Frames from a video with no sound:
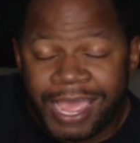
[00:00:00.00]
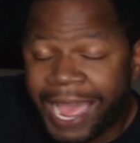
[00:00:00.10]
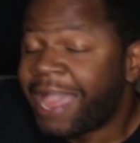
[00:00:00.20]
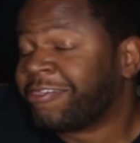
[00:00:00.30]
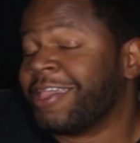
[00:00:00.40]

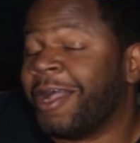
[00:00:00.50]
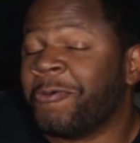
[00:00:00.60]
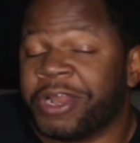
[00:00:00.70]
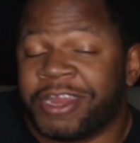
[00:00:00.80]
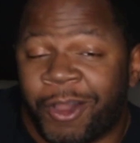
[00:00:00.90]
Actually, I
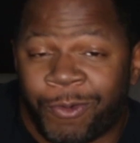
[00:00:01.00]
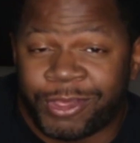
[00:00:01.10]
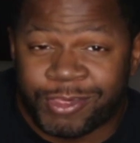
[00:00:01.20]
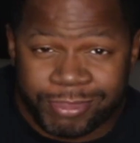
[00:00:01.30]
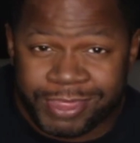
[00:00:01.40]
want to know
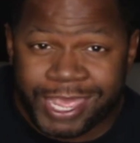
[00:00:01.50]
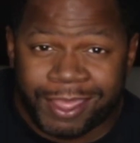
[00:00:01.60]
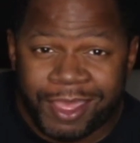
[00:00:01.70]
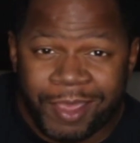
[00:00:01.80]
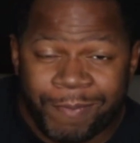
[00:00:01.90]
what you think
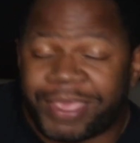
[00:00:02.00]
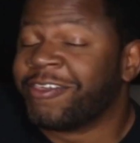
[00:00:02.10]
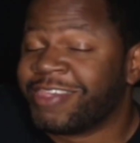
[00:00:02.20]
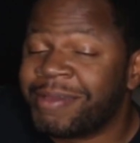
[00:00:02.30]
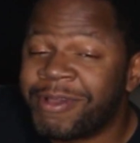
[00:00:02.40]

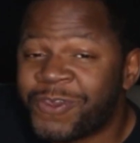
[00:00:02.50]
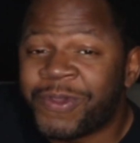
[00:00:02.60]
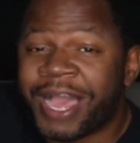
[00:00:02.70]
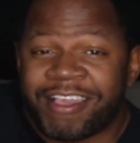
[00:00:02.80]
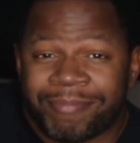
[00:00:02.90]
because some of you
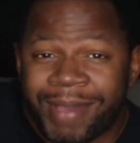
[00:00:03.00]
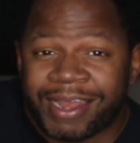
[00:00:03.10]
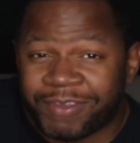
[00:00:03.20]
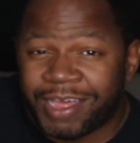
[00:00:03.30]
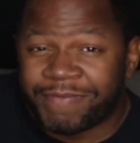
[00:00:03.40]
guys might
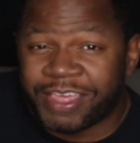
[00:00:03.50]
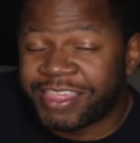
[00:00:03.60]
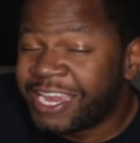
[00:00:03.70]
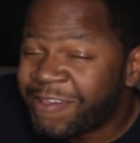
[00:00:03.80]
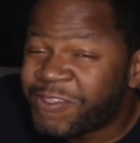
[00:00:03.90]
have loved this.
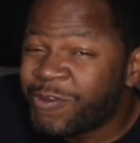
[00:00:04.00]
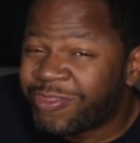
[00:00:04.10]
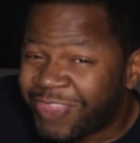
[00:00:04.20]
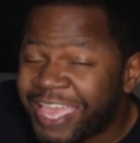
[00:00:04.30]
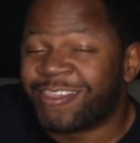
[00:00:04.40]
And if you
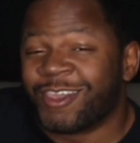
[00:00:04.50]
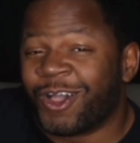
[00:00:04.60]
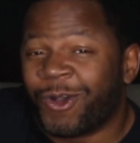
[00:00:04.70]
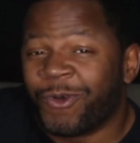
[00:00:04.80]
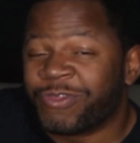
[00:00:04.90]
think
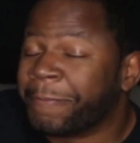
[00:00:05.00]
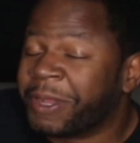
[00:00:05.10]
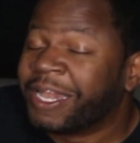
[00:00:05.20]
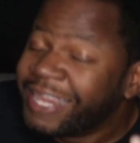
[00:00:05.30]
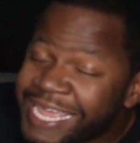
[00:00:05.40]
so, then
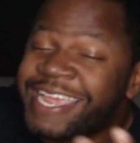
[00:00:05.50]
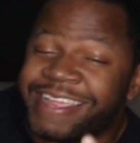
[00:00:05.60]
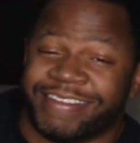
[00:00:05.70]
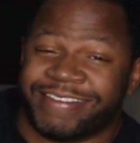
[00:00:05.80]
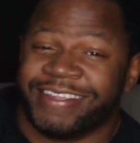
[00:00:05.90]

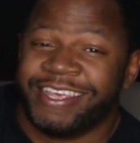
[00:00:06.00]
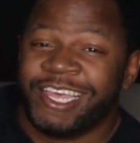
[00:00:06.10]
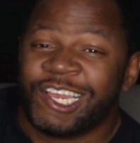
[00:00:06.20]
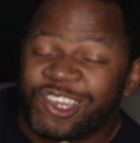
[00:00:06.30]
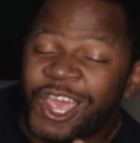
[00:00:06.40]
please
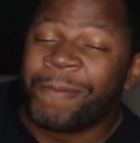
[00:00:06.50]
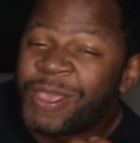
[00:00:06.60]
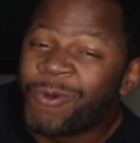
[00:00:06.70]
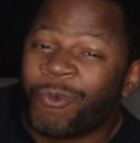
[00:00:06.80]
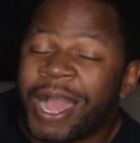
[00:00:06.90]
tell me
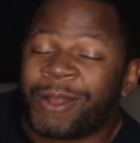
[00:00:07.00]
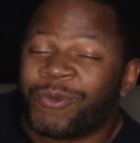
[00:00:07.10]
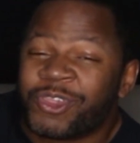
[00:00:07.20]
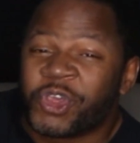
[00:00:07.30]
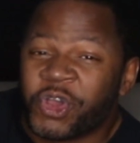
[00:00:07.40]
what
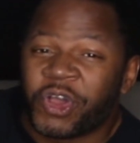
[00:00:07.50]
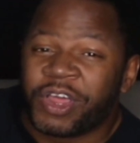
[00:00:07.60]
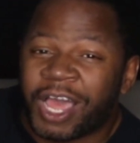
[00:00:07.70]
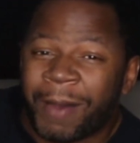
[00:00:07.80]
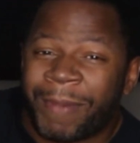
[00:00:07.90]
was
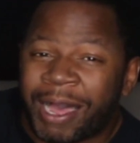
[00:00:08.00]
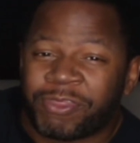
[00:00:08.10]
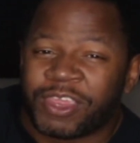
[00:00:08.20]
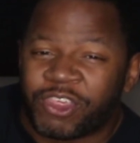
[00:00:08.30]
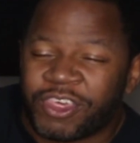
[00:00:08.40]
good about
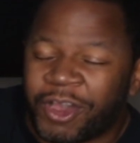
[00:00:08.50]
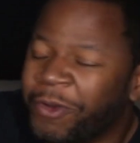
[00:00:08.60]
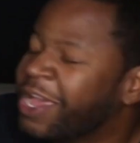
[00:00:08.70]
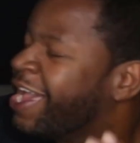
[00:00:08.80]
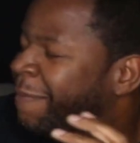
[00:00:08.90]
this show.
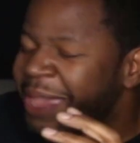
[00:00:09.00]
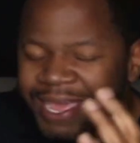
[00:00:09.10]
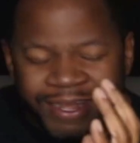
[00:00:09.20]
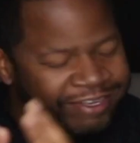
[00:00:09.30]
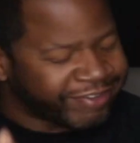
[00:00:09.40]

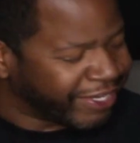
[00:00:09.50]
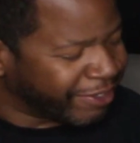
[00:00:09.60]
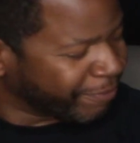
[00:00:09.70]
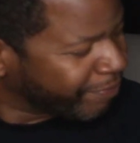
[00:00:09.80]
Man, listen.